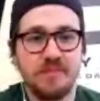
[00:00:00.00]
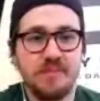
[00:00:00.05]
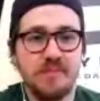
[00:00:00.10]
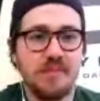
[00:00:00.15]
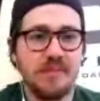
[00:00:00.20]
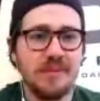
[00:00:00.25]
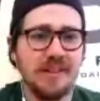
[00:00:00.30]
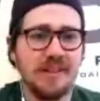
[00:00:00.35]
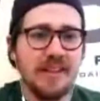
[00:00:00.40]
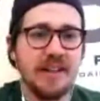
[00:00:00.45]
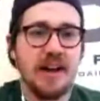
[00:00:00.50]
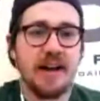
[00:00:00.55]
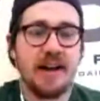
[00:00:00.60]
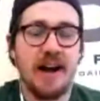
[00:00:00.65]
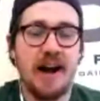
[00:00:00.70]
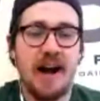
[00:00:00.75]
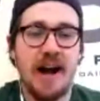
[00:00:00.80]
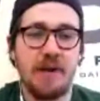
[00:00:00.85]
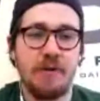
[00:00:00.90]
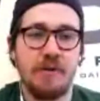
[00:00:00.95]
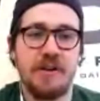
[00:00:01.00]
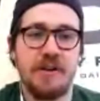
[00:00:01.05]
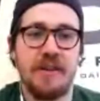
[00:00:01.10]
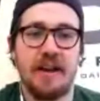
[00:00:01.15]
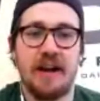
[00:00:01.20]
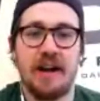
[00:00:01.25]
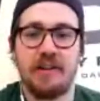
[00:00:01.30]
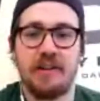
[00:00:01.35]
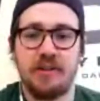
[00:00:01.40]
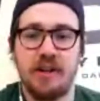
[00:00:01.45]
they got Kyrie, they
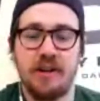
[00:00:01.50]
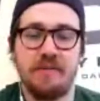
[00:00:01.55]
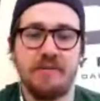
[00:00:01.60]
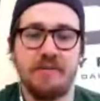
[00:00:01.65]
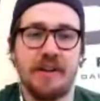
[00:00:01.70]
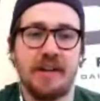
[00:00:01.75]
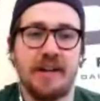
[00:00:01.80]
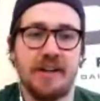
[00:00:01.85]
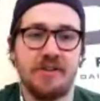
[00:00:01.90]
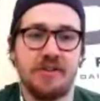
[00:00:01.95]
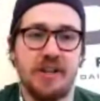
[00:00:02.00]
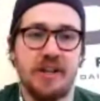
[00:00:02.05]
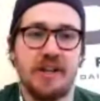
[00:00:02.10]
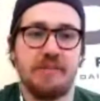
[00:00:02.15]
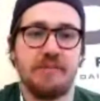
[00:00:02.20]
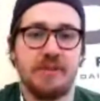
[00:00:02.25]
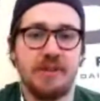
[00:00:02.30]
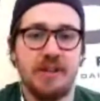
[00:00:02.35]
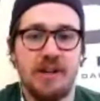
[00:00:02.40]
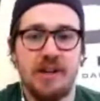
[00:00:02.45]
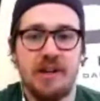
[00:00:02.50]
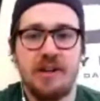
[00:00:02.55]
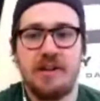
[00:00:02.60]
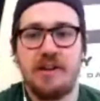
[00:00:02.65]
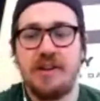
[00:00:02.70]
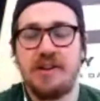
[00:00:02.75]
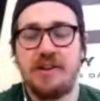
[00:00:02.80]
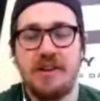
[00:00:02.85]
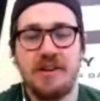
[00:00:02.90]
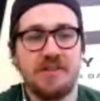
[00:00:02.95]
got Love, they got James.
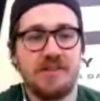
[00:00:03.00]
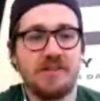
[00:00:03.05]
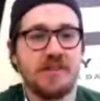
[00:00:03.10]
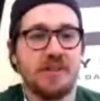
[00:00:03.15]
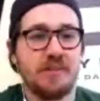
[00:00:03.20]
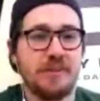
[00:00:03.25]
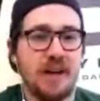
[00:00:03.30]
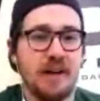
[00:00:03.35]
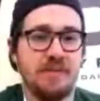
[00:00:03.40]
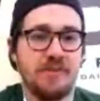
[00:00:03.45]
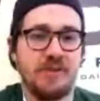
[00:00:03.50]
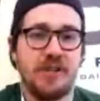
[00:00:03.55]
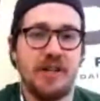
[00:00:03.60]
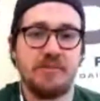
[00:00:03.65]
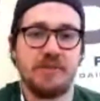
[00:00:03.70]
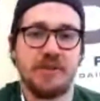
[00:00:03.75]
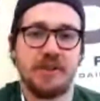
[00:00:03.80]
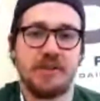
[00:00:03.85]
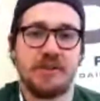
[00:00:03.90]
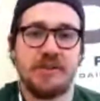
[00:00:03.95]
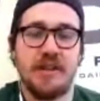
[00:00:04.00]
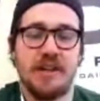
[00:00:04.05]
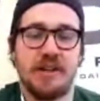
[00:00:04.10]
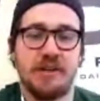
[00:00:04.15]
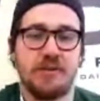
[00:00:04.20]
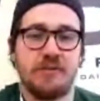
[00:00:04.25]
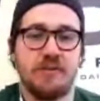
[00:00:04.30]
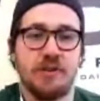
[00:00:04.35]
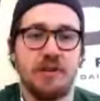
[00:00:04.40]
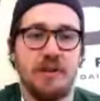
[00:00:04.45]
Sometimes James likes to take his
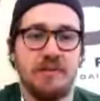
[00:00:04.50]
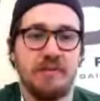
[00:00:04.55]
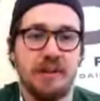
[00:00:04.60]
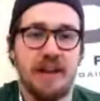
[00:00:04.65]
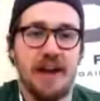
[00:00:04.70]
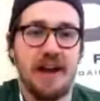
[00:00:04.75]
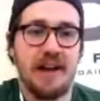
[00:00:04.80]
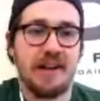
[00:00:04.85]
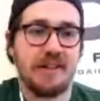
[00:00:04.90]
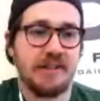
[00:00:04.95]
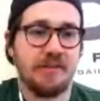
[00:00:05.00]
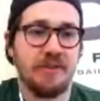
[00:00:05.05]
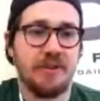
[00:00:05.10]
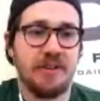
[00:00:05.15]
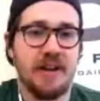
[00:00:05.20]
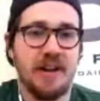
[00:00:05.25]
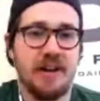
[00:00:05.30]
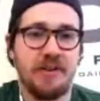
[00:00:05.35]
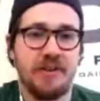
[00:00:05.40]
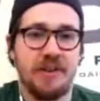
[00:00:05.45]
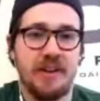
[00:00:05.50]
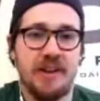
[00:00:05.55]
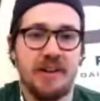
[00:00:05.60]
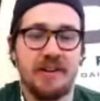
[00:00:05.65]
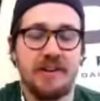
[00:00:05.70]
foot off the gas every now and then.